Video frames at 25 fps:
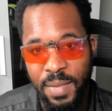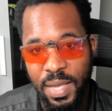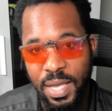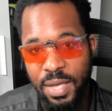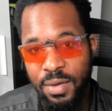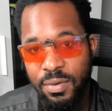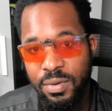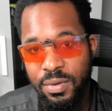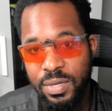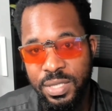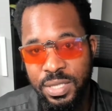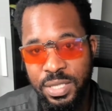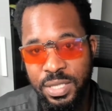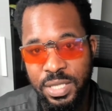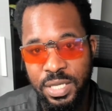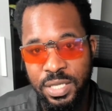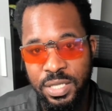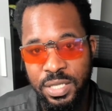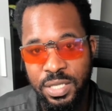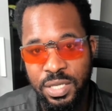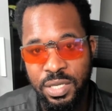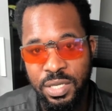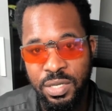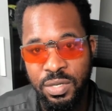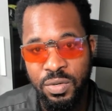It will
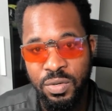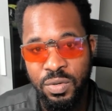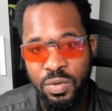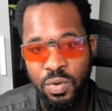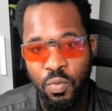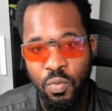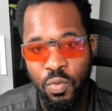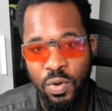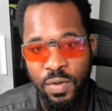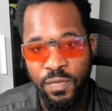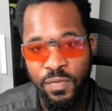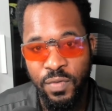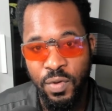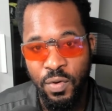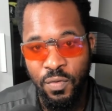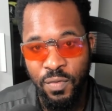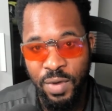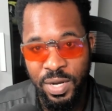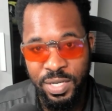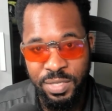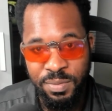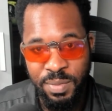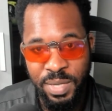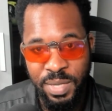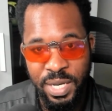assist you with your
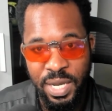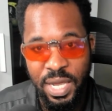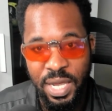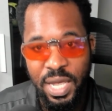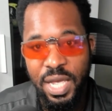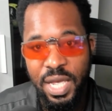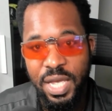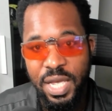resume